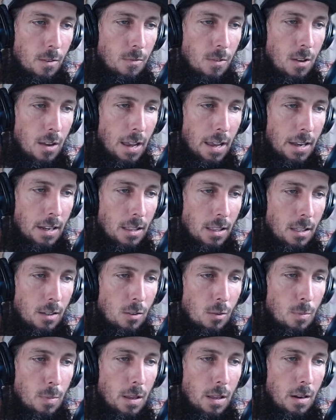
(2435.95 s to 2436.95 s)
if you add a
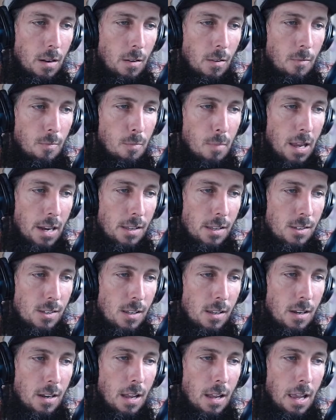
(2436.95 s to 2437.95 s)
little bit of
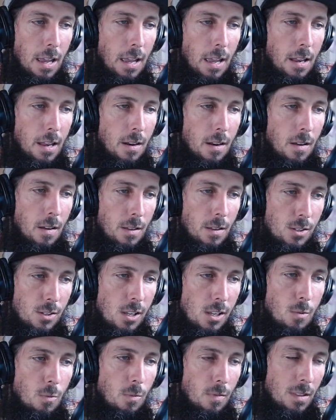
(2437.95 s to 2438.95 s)
medicine and
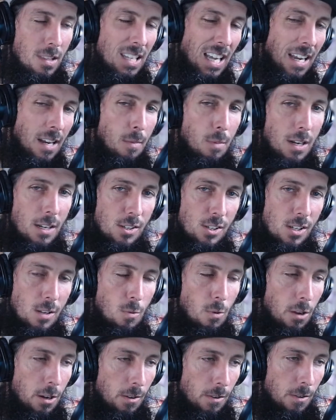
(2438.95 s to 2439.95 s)
tiny bit of
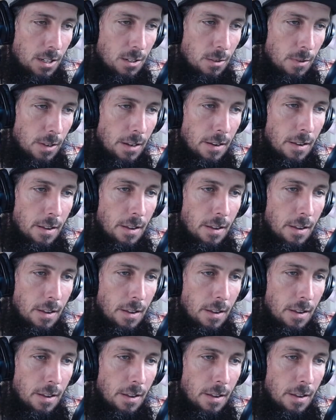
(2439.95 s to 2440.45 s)
seawater into it.